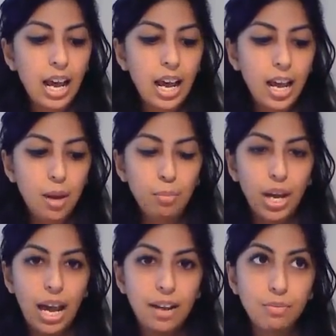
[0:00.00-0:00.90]
Um,
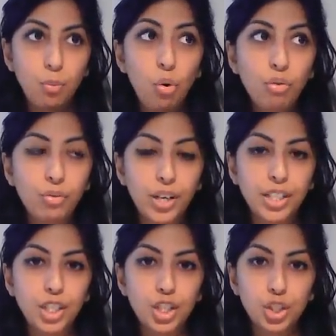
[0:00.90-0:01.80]
and
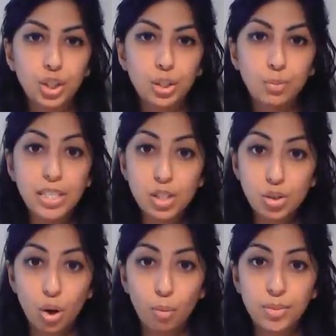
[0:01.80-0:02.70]
warfarin should be
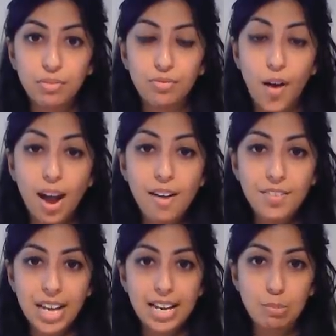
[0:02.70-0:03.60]
stopped five
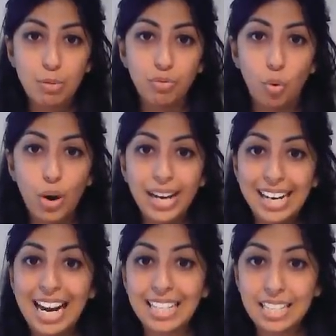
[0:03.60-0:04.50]
days before
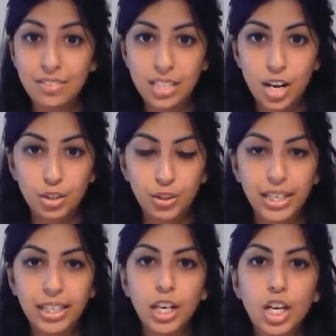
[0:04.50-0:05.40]
elective
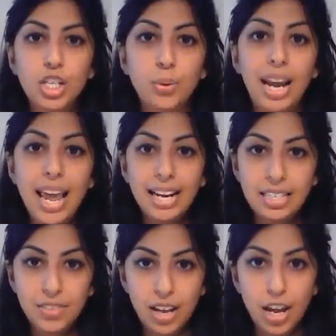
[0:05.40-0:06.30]
surgery. So
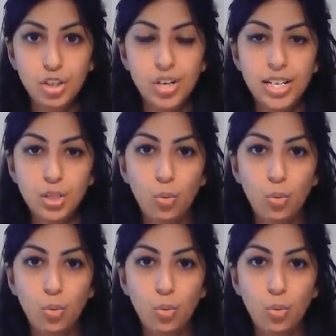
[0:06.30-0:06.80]
elective surgery is